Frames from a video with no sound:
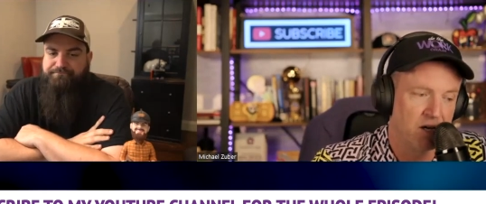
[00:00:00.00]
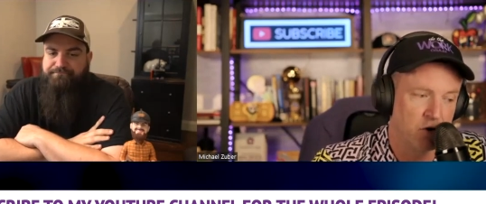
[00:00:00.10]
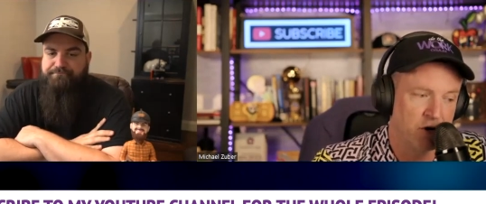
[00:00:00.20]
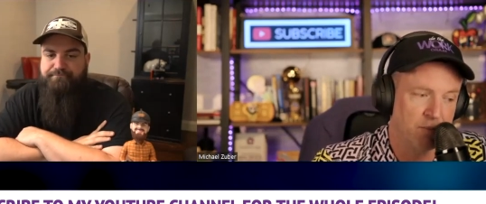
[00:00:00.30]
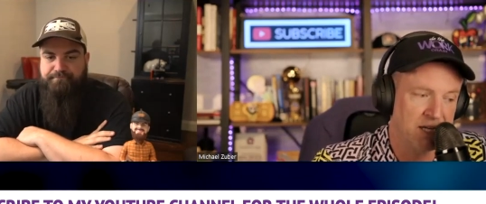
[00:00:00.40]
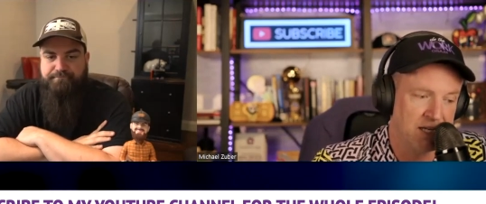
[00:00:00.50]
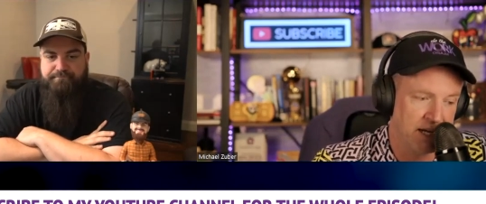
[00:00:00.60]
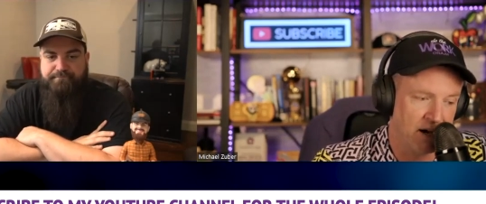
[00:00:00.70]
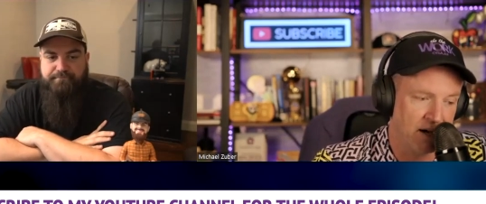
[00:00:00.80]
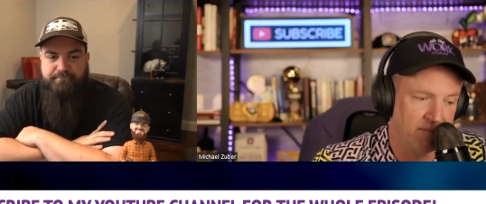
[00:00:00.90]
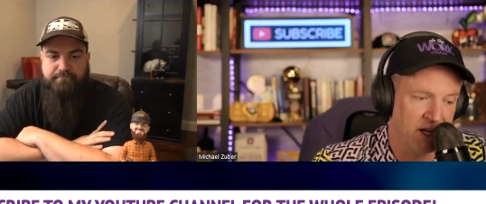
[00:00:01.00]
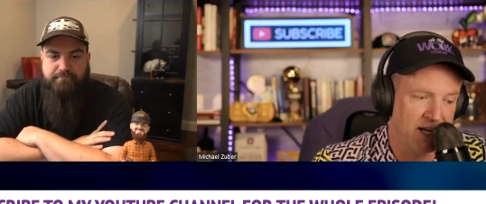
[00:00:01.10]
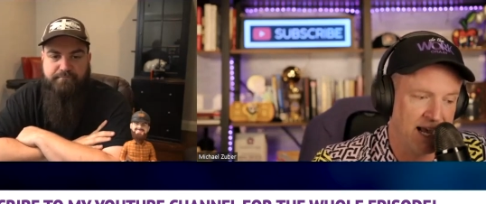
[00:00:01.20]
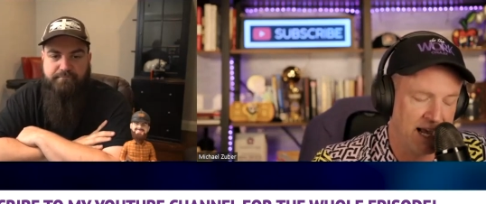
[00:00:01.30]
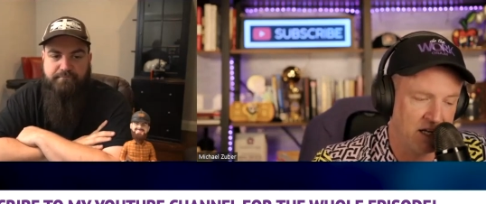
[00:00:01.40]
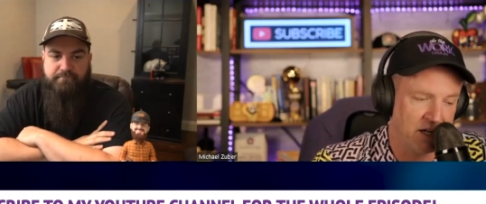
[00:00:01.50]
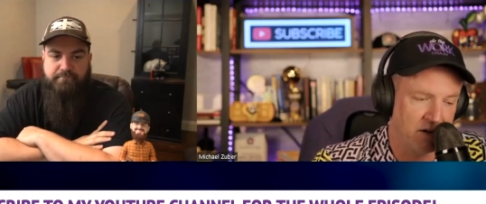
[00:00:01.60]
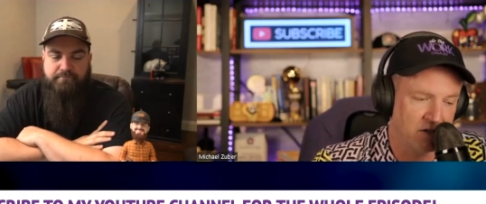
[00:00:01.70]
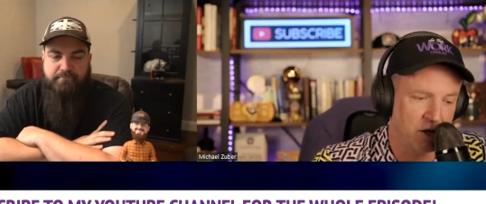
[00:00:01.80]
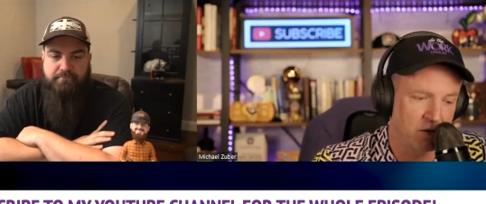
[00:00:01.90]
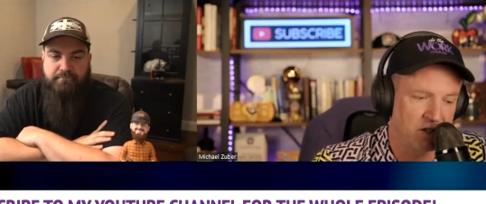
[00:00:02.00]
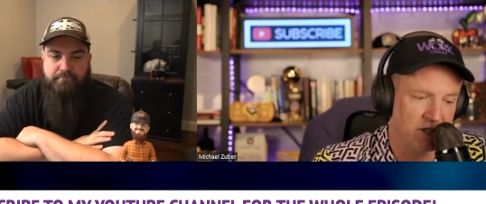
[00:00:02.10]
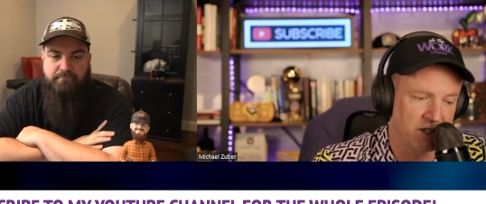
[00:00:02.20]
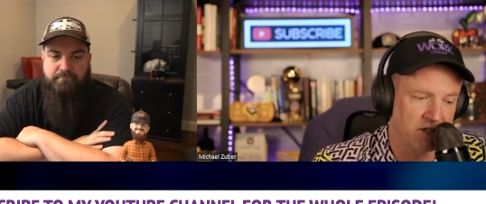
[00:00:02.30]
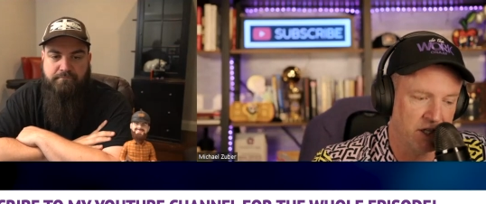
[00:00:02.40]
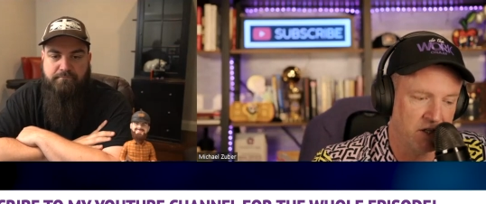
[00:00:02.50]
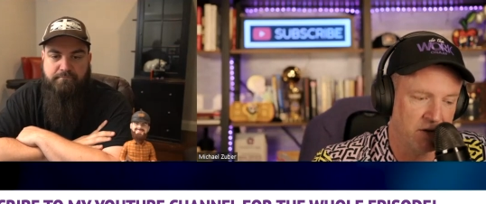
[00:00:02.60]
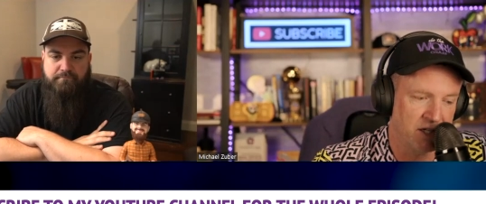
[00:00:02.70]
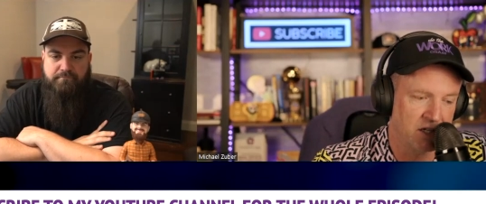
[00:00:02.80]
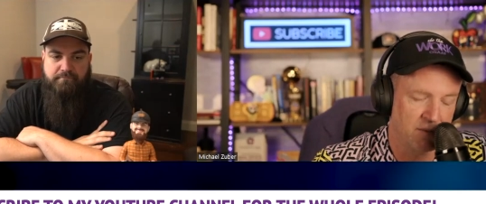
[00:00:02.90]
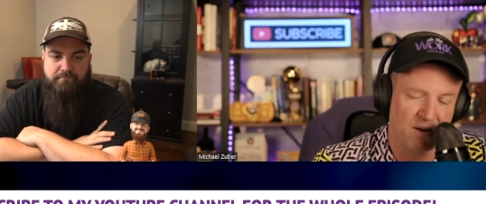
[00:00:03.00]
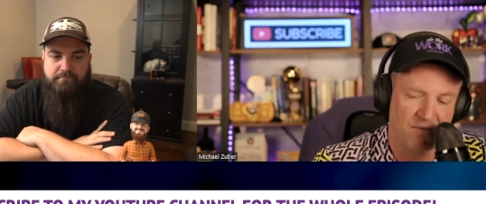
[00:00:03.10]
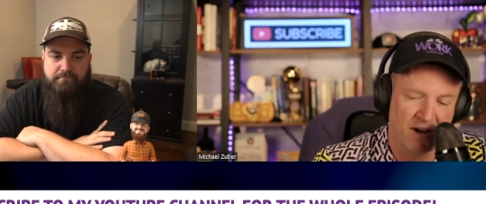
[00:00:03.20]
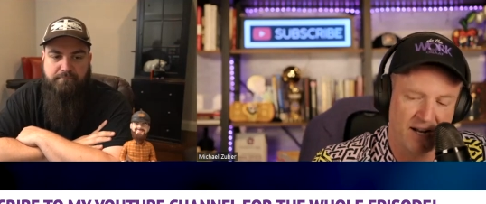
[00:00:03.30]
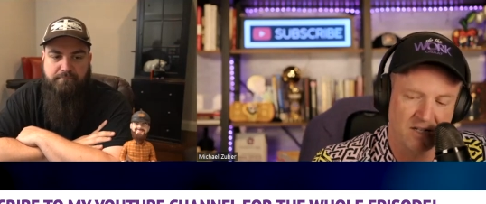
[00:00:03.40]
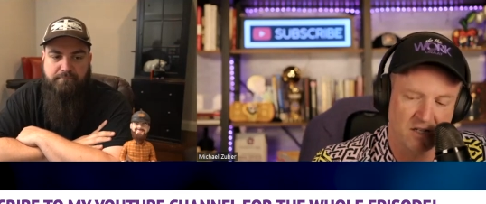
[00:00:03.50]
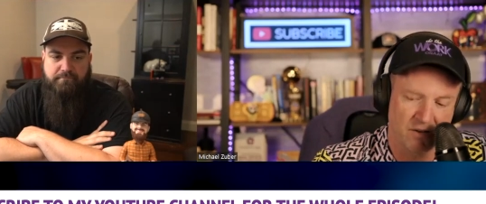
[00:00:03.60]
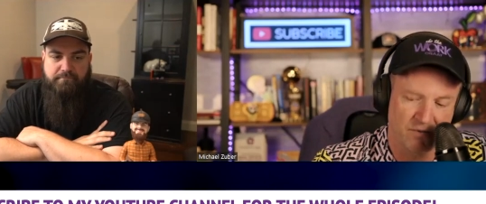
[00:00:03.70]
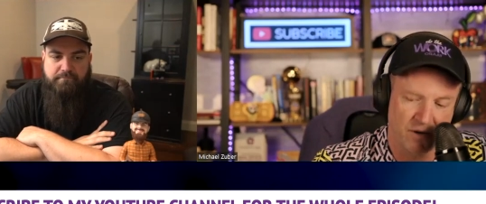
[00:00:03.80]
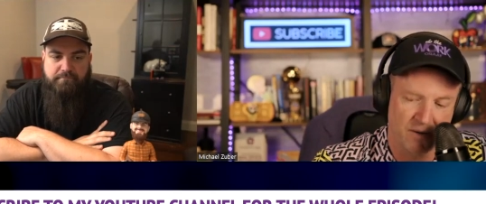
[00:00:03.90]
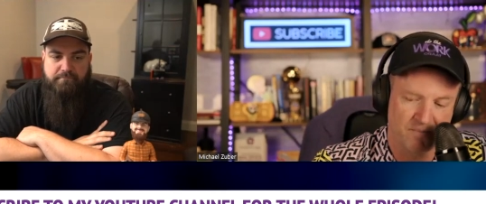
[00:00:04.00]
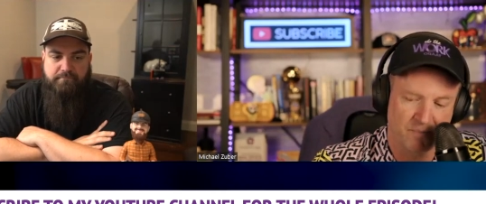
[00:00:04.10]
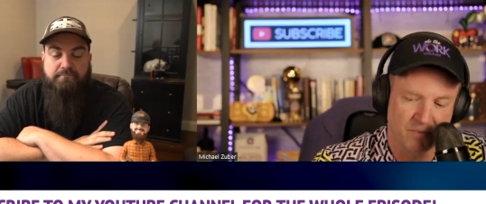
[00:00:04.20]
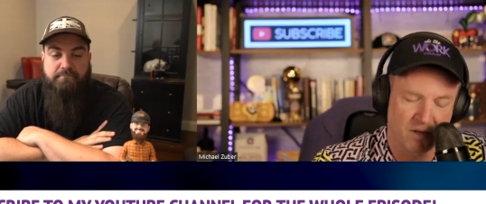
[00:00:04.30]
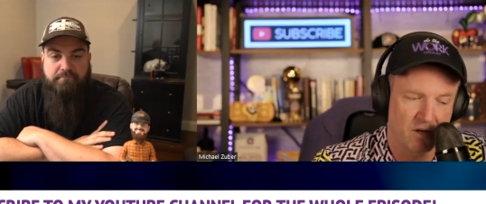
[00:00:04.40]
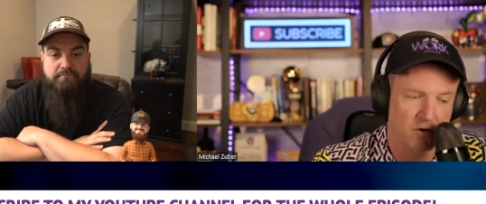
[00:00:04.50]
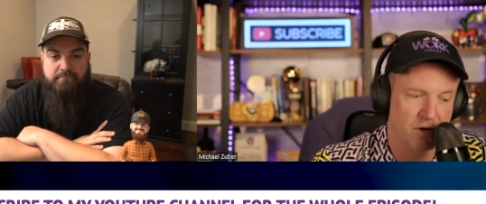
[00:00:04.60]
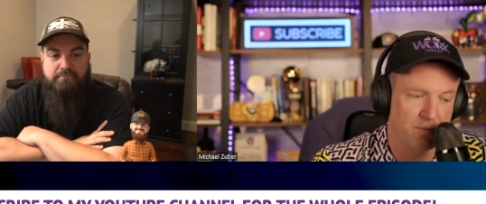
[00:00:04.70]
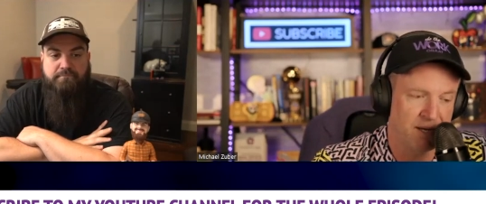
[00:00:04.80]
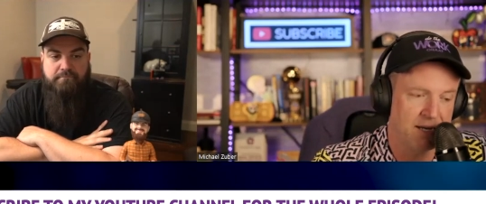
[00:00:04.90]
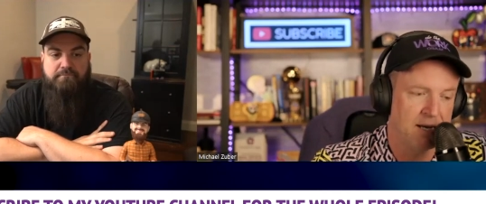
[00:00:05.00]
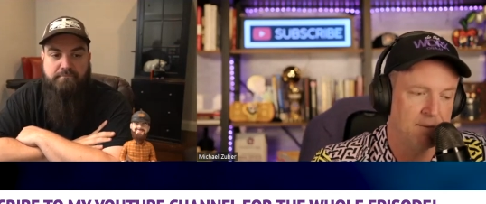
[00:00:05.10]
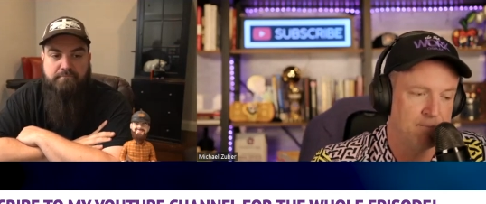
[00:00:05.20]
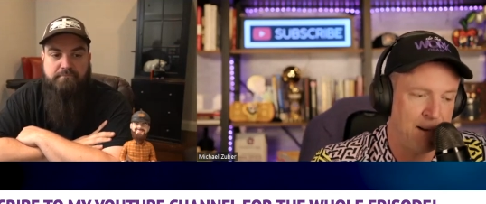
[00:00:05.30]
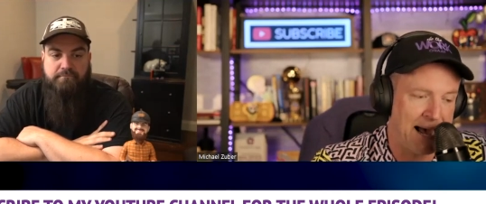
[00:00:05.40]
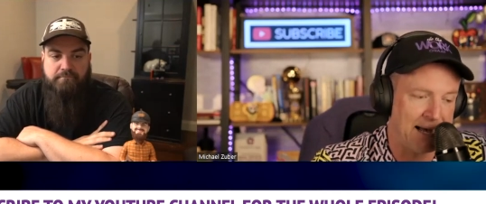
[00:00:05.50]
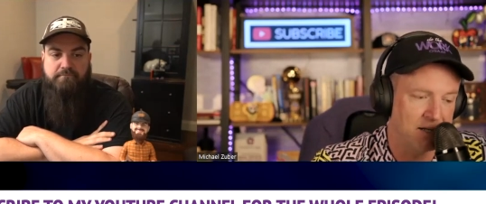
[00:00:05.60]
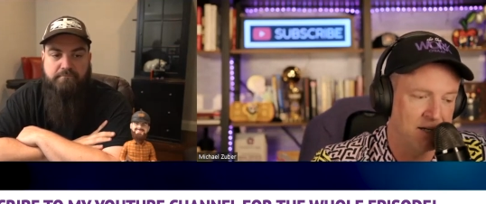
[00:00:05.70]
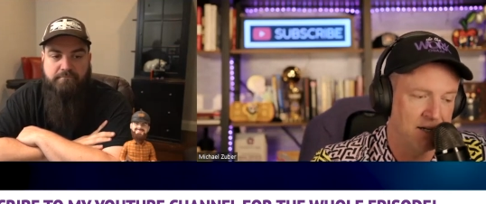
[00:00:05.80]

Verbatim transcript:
Speaker 1: You could be Dion in 8 years, own 16 units and be financially free. You could be Matt